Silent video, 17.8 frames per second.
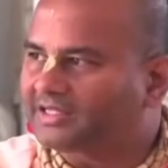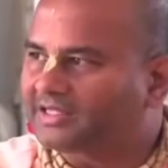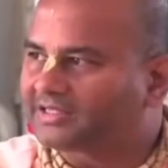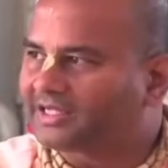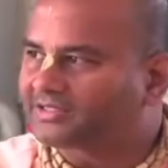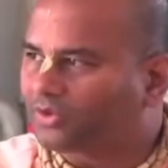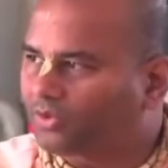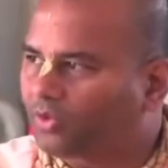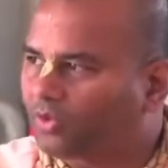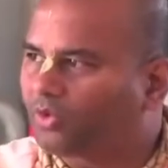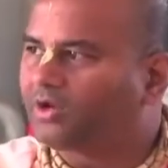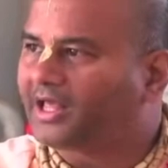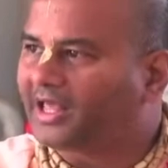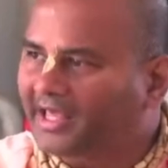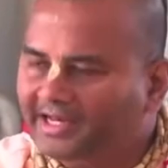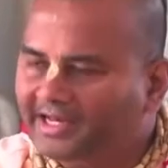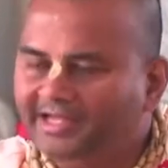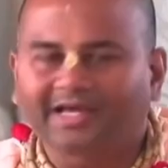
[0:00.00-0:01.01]
way, that
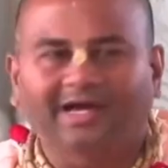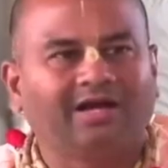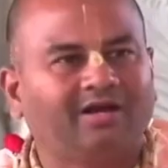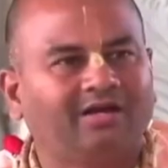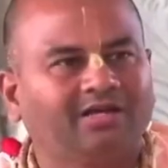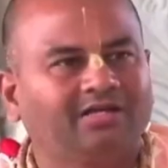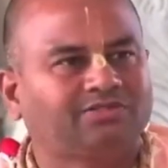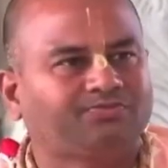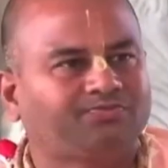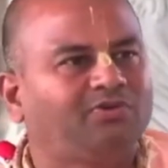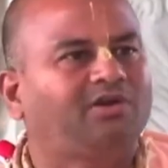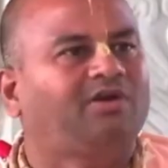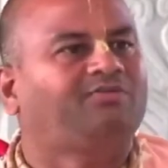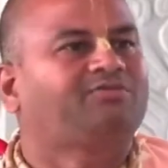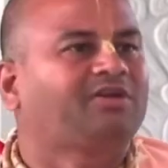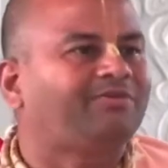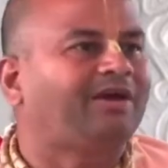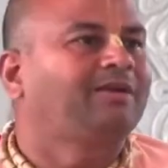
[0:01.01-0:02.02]
whole area is
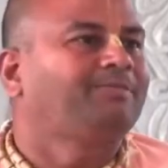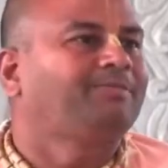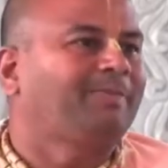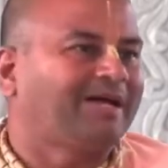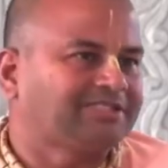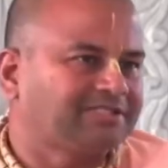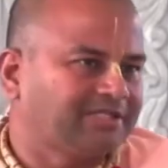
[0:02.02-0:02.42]
full of divine